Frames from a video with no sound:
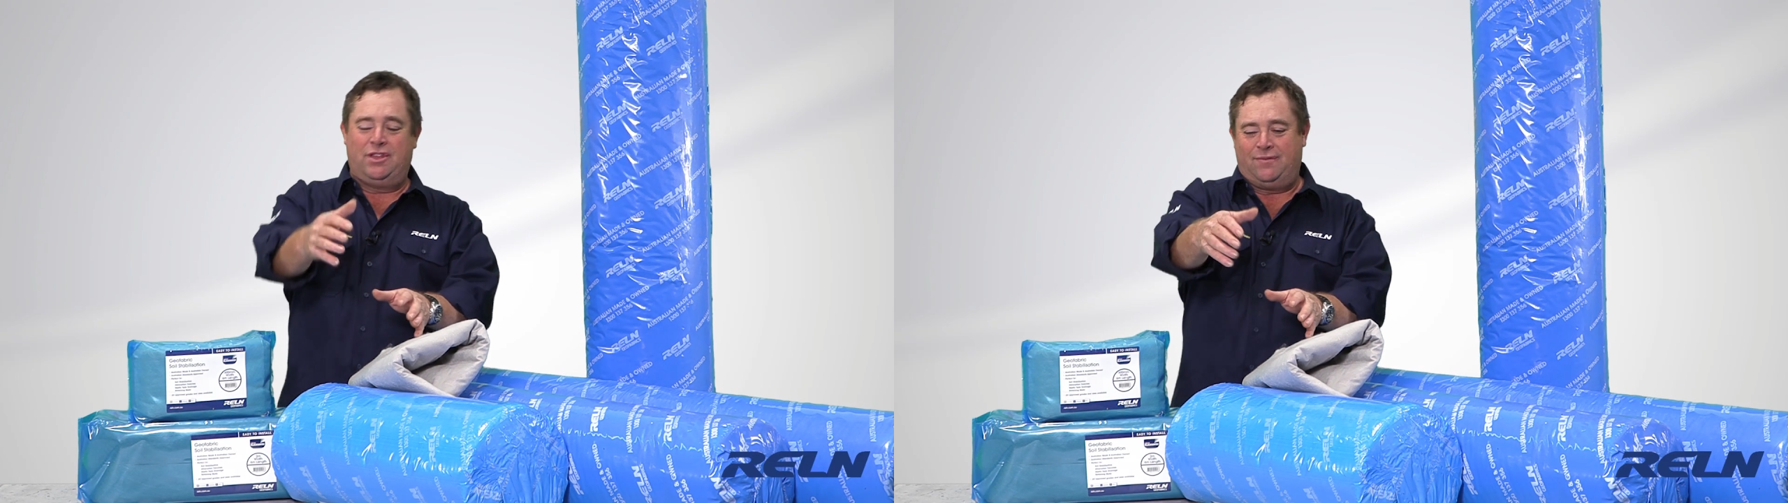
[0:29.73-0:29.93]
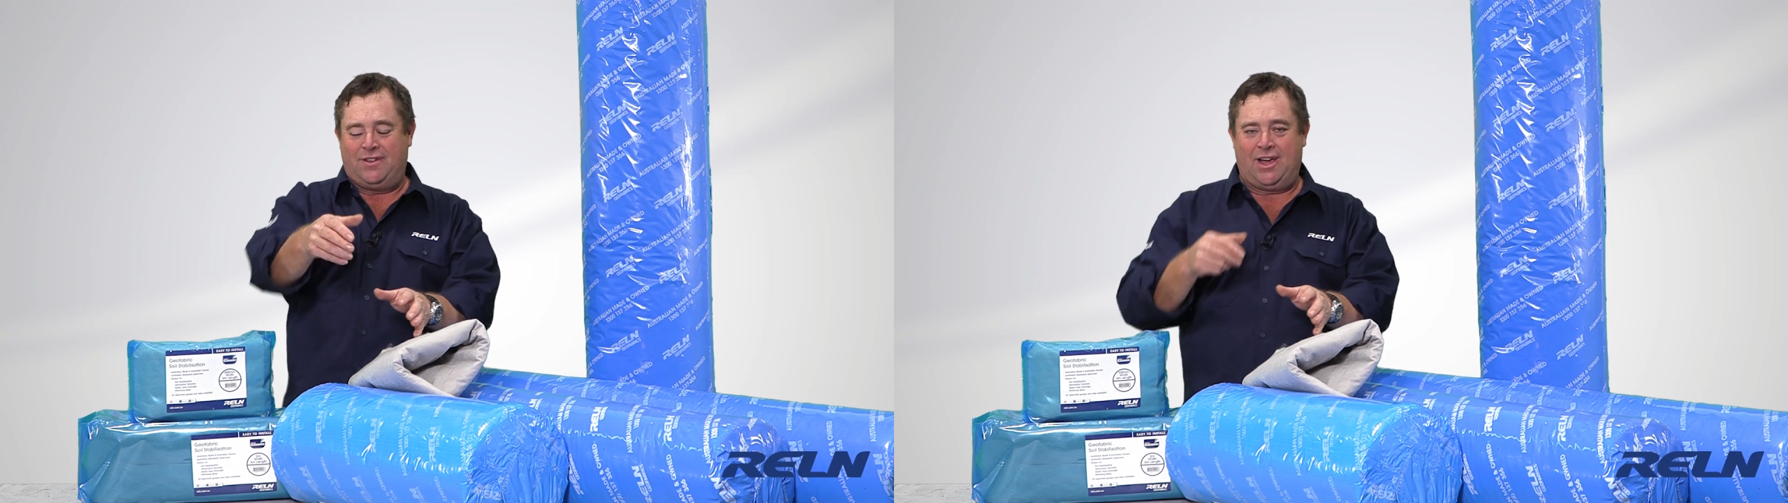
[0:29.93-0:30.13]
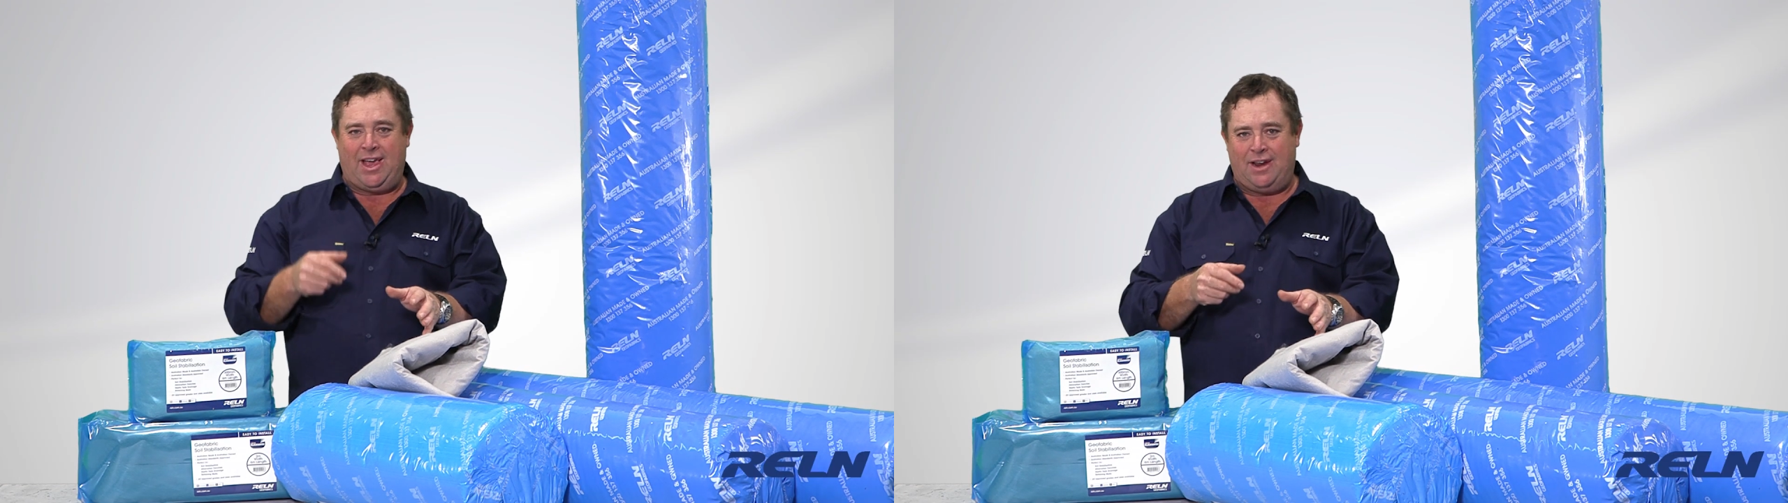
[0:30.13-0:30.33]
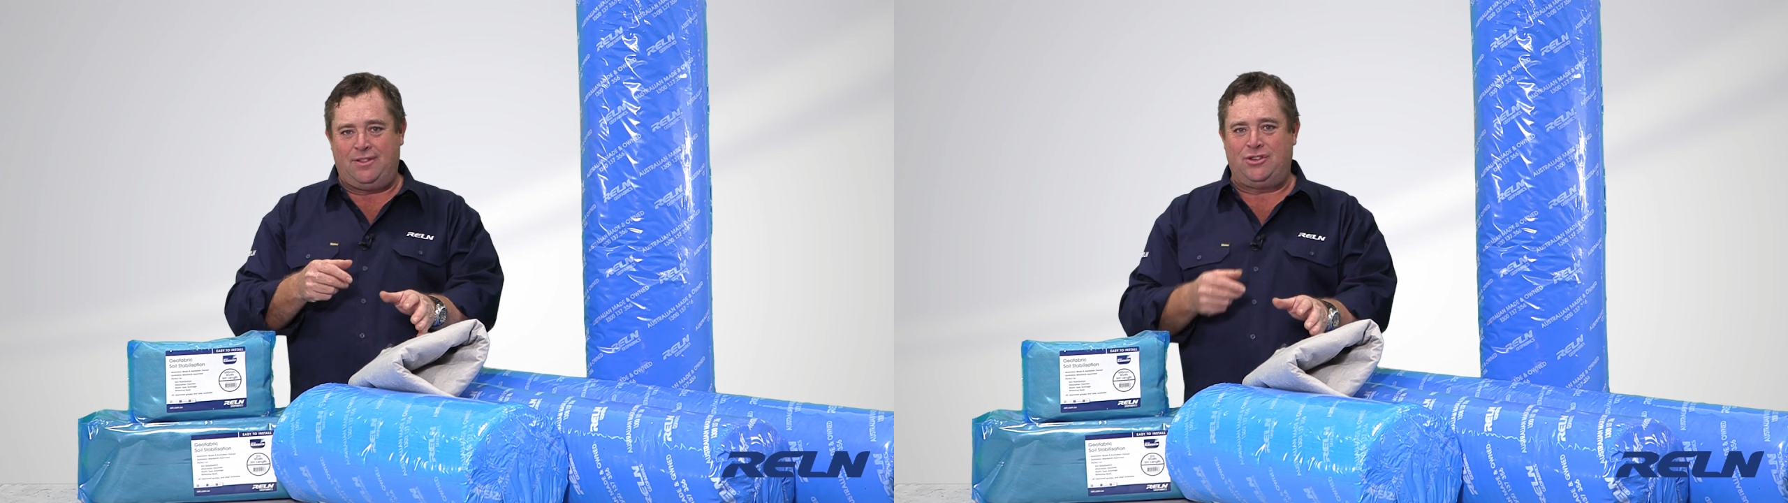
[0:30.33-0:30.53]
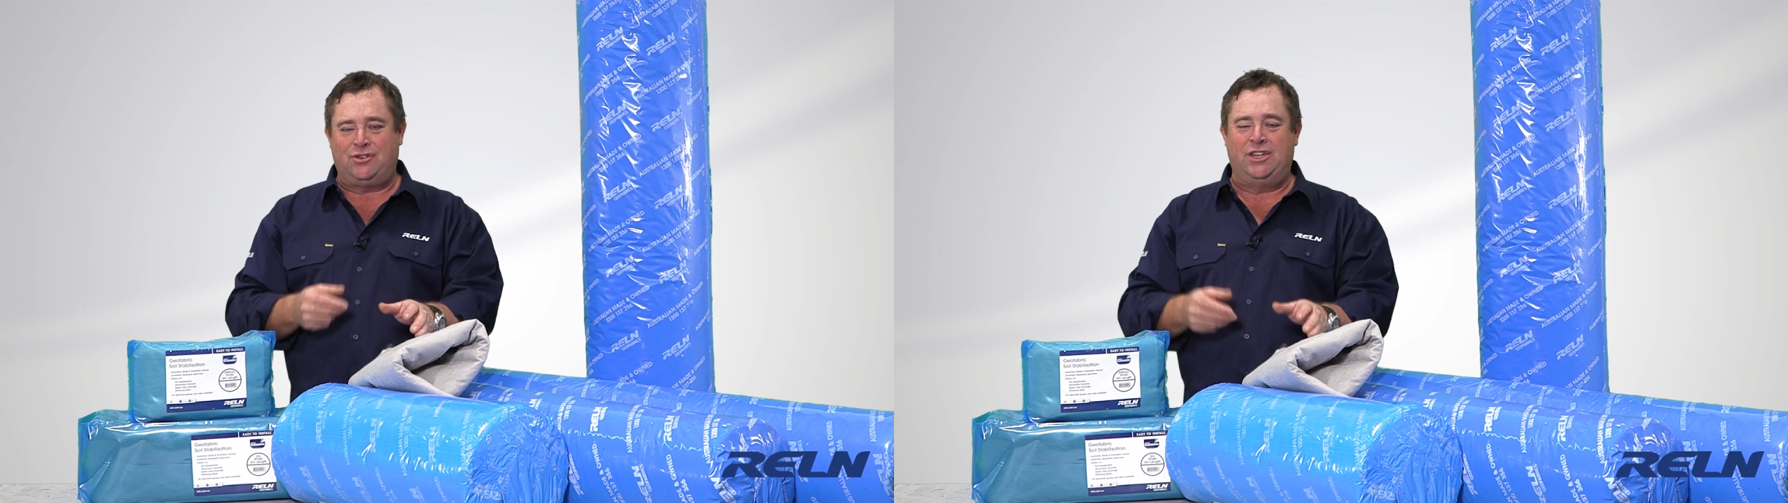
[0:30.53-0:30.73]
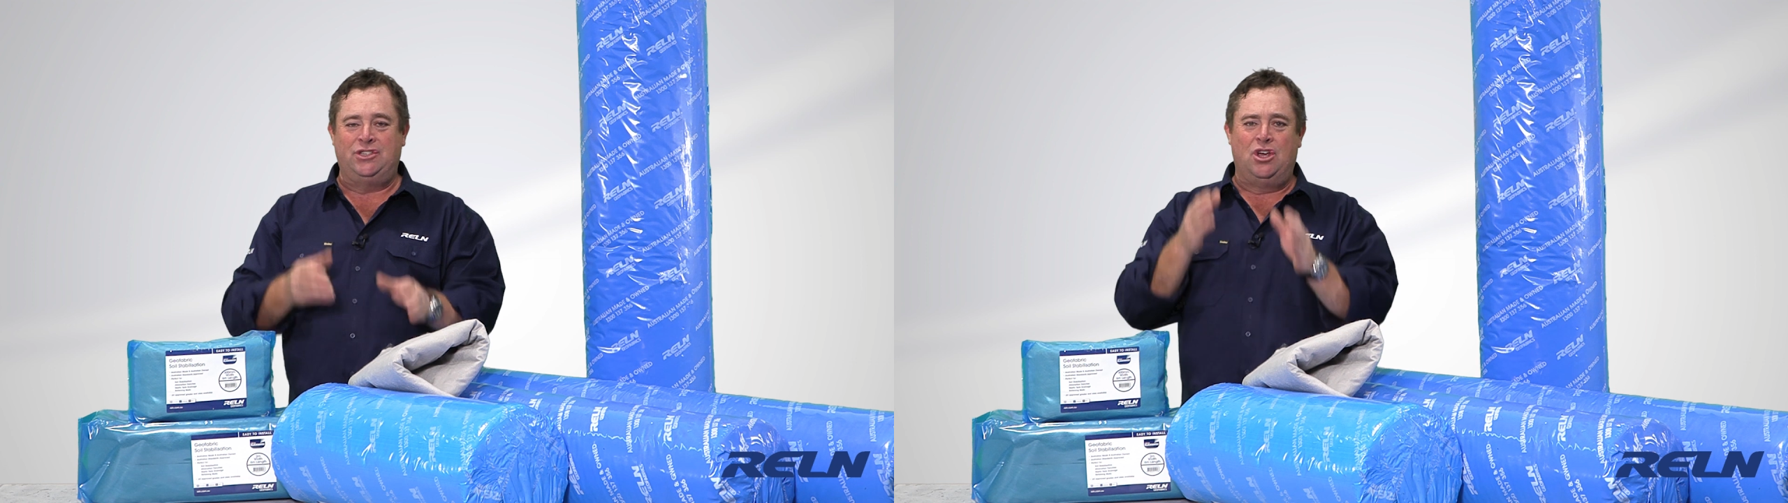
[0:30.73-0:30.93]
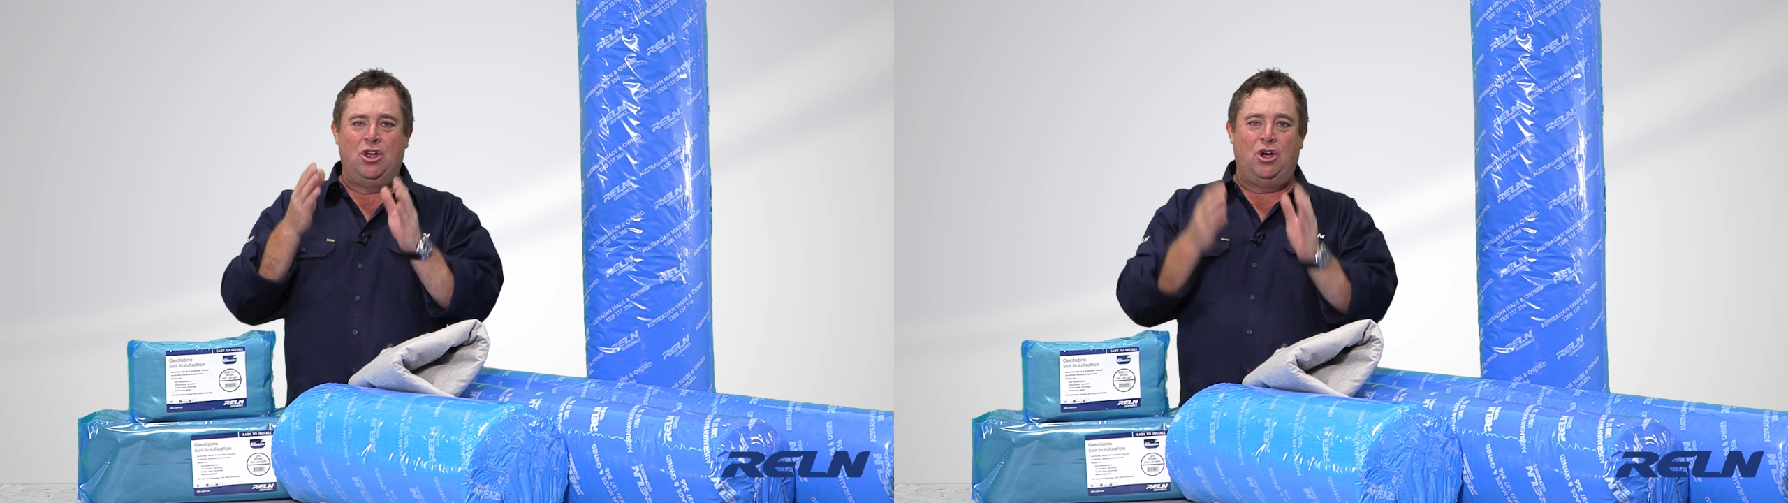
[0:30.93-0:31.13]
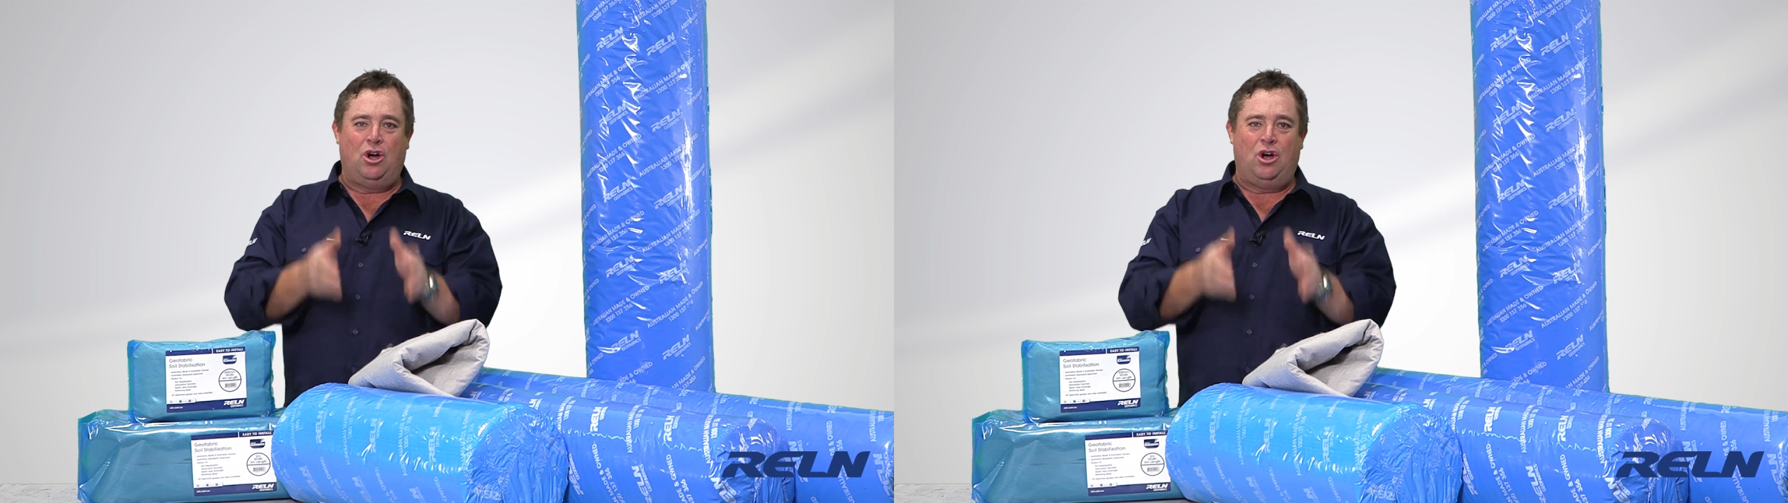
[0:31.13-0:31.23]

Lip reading: that you've dug out of the trench